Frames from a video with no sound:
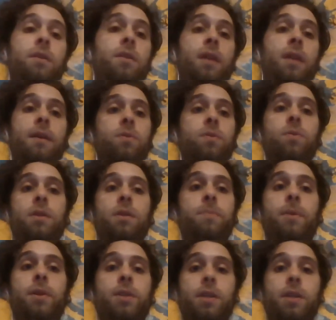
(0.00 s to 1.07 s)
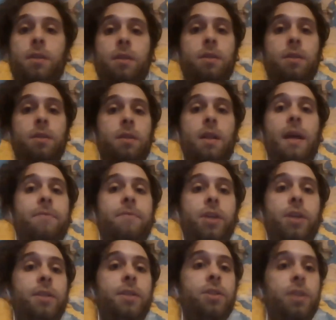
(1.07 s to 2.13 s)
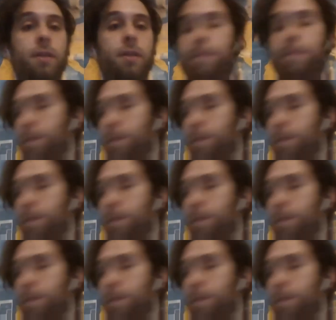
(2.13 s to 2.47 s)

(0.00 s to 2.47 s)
Like, do these projects. It's life changing.